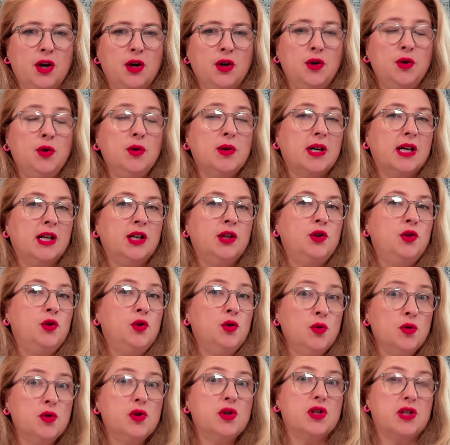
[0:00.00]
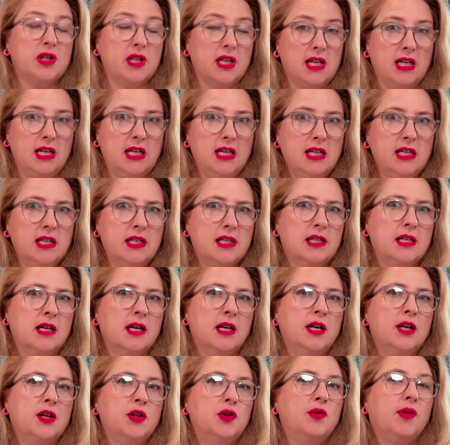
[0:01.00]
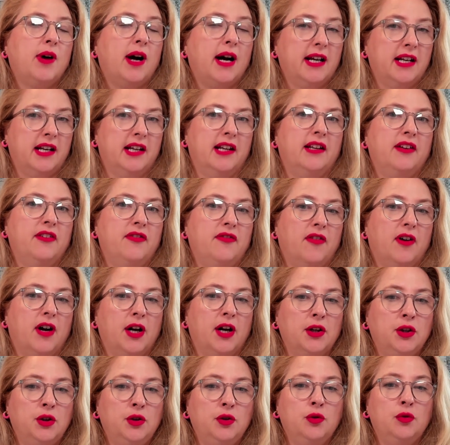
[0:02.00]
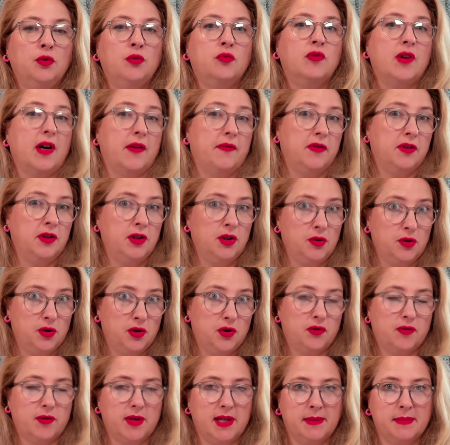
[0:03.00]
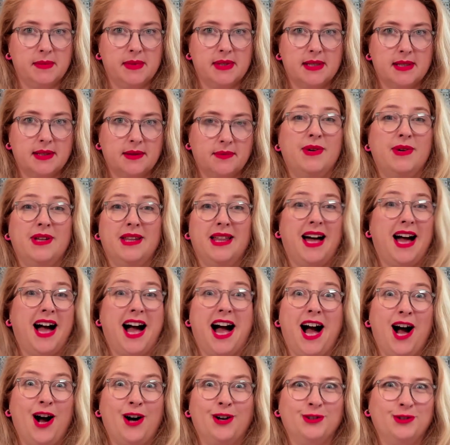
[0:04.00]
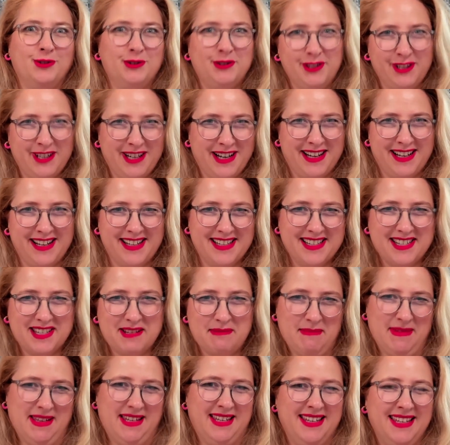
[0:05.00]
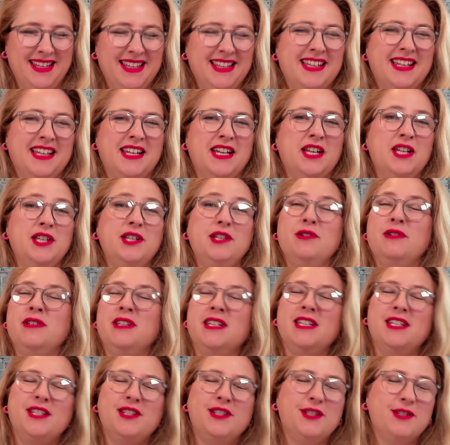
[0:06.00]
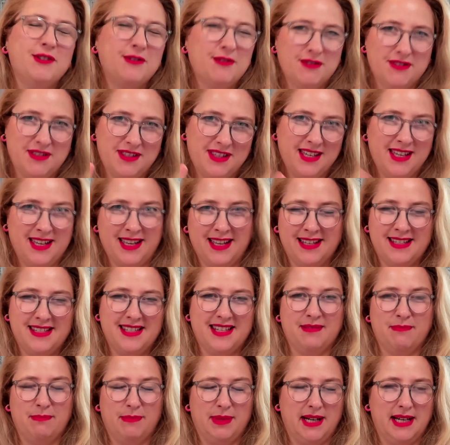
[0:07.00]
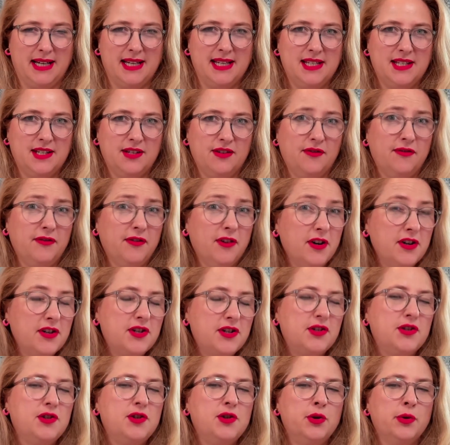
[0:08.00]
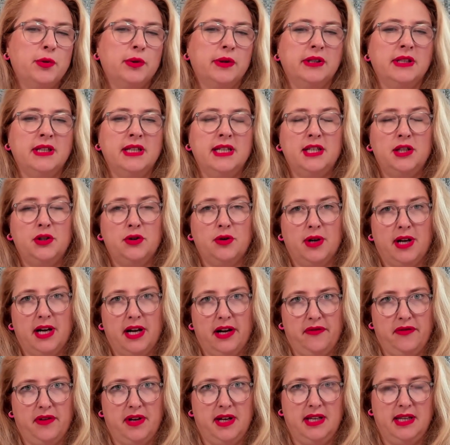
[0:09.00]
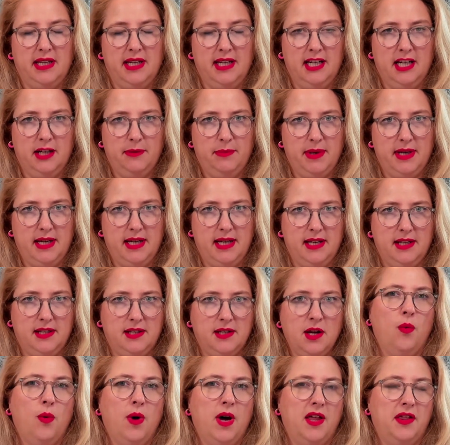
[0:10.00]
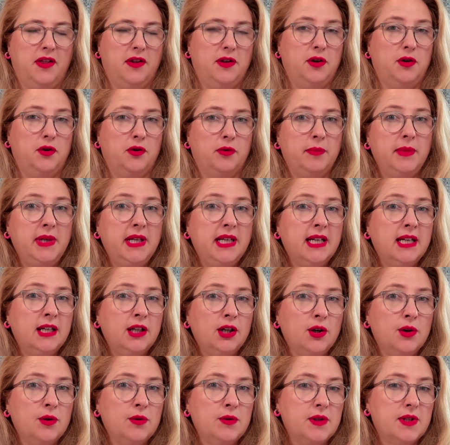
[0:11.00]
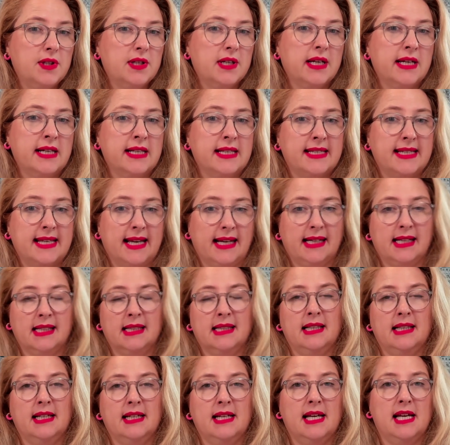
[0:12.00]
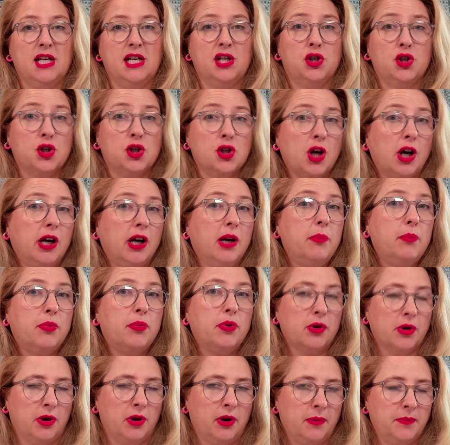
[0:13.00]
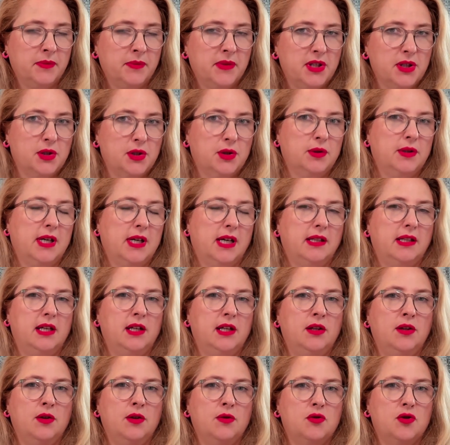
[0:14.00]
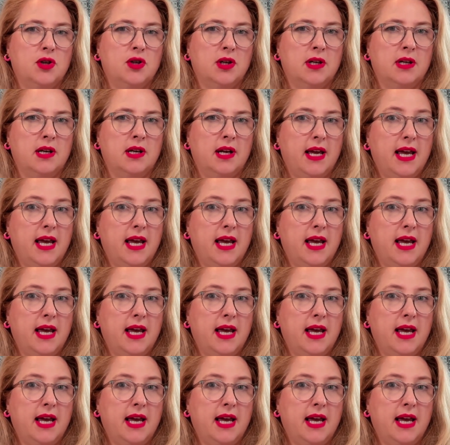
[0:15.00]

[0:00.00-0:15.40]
you can use these to identify new revenue streams. But how do you ask me? You need two things in place. First, you will need to have a database with your meeting notes, and secondly, a solid prompt so that the Notion